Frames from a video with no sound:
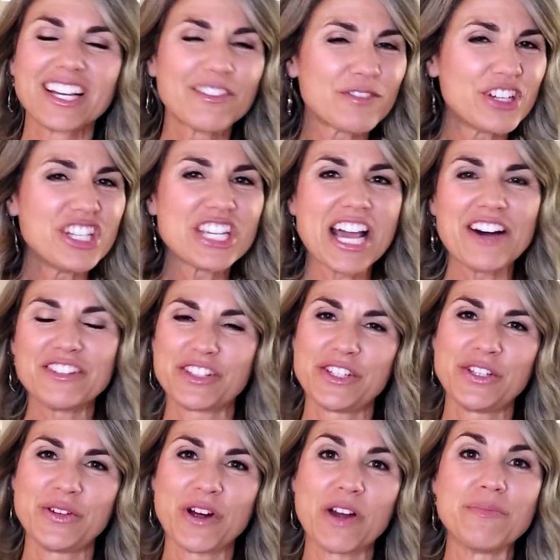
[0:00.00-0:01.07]
reach out
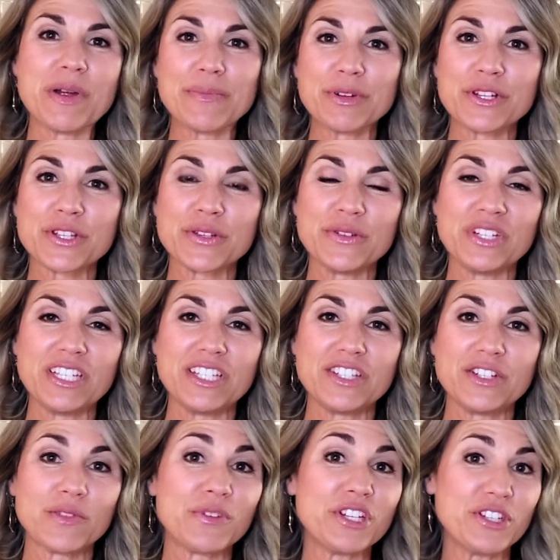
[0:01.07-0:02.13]
to our members who need
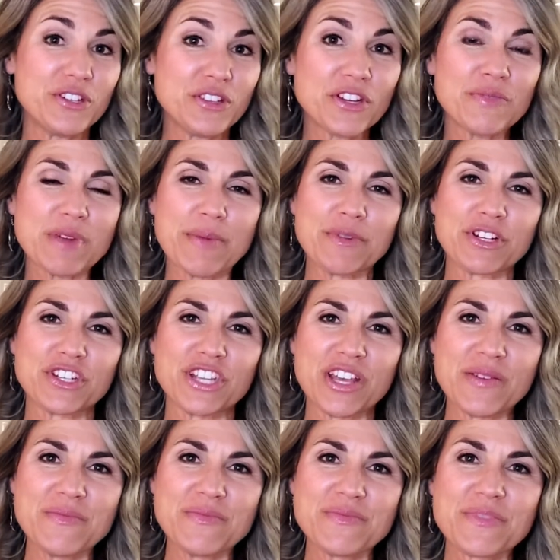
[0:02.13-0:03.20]
to renew their
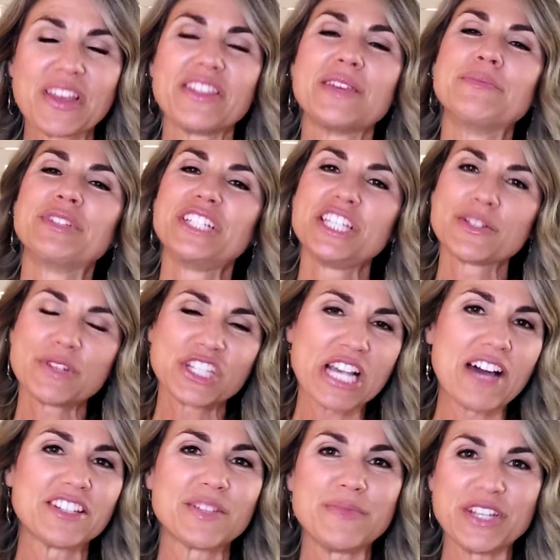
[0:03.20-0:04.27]
membership, then please reach
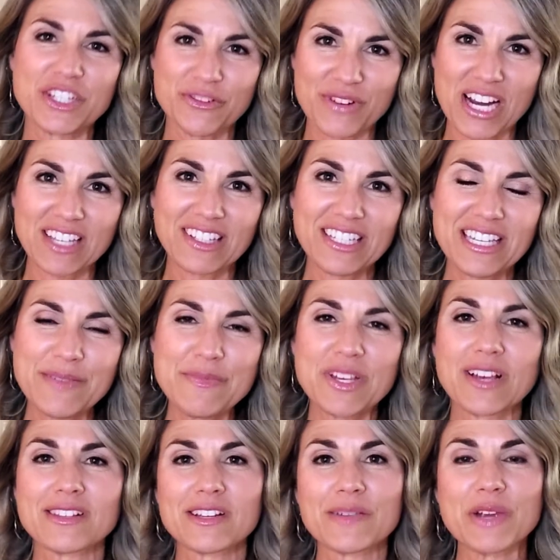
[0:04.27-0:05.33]
out to me directly
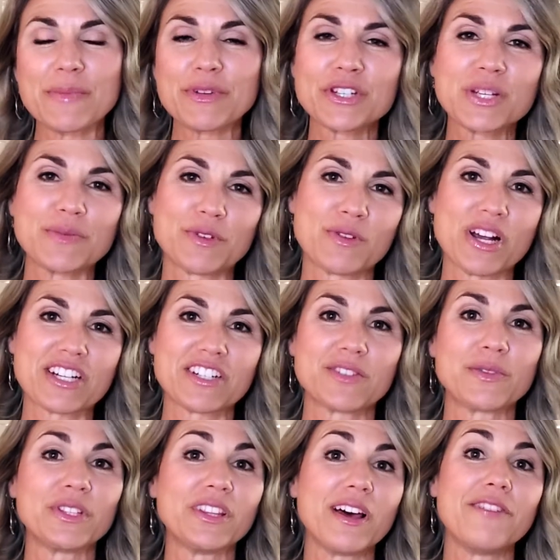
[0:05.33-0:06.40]
because our membership director
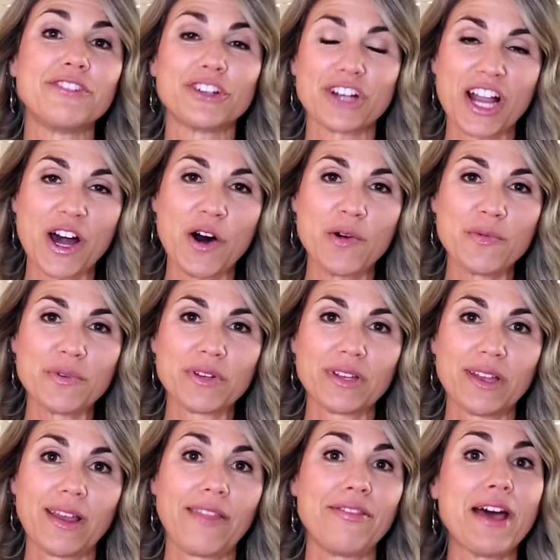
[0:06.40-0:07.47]
would love your help.
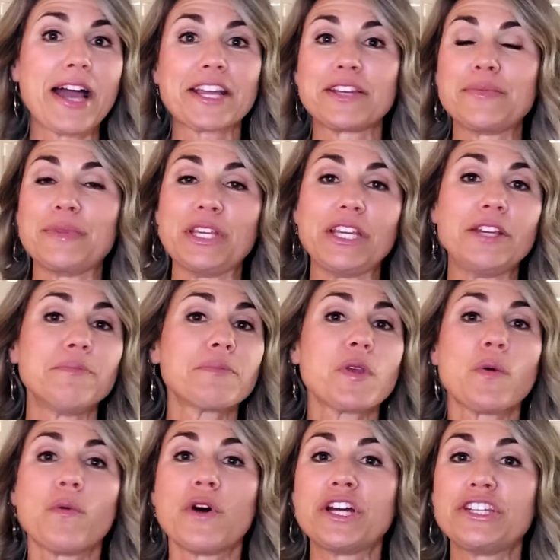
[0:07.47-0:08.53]
And that can be
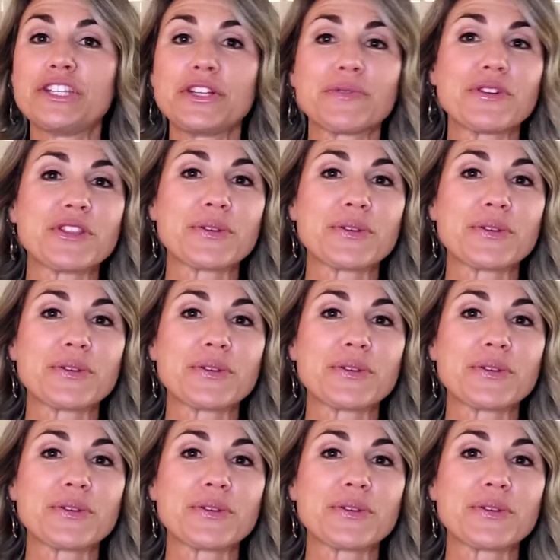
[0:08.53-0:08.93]
one, two, or